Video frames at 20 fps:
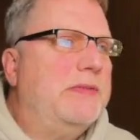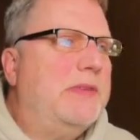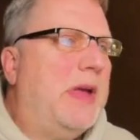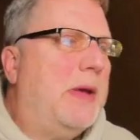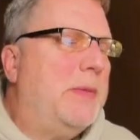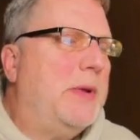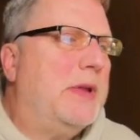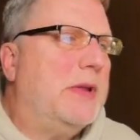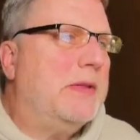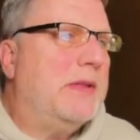
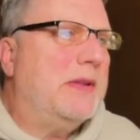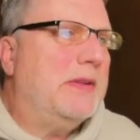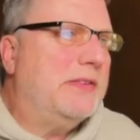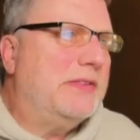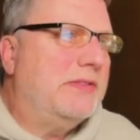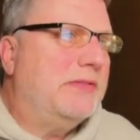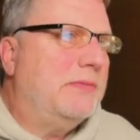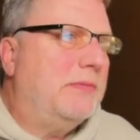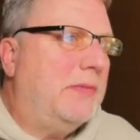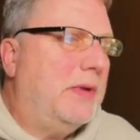
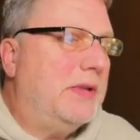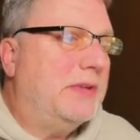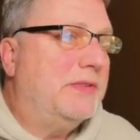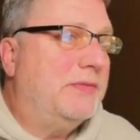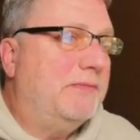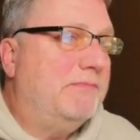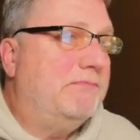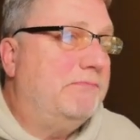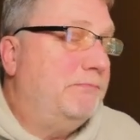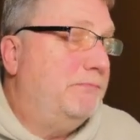Debian it's
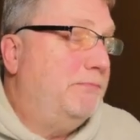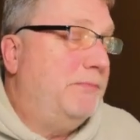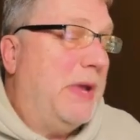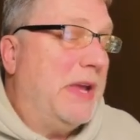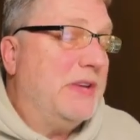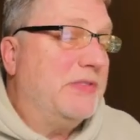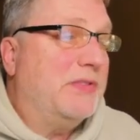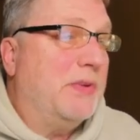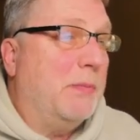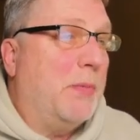
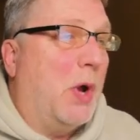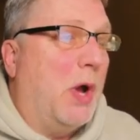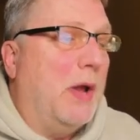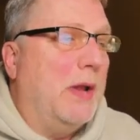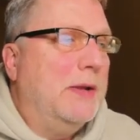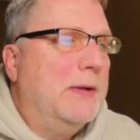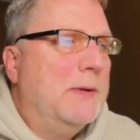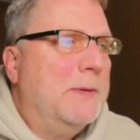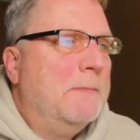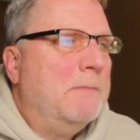based upon.